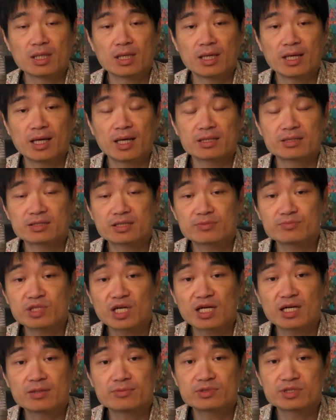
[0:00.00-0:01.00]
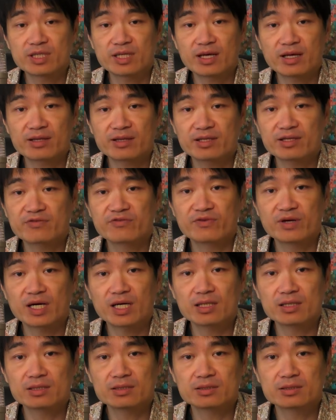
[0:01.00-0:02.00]
And sometimes ethnic
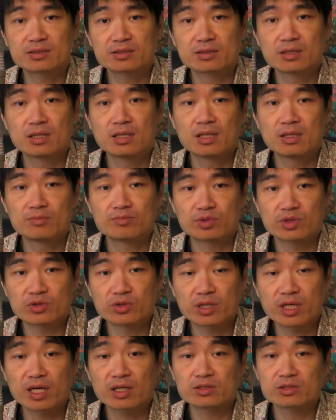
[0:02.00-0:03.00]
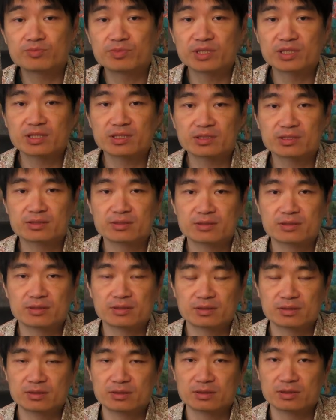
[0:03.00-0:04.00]
violence broke out because
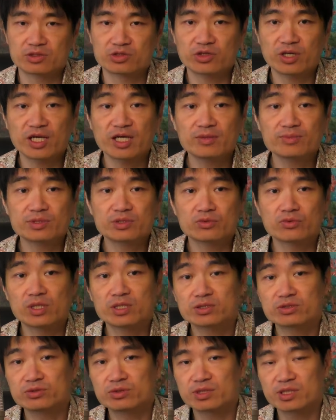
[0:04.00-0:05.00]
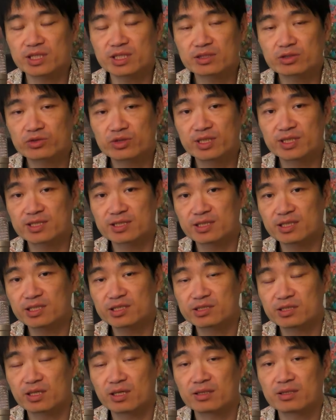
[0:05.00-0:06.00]
the tribes want to decrease
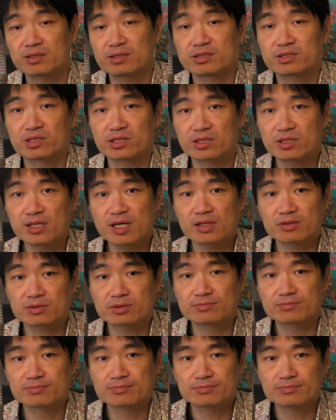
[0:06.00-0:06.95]
each other's turnout.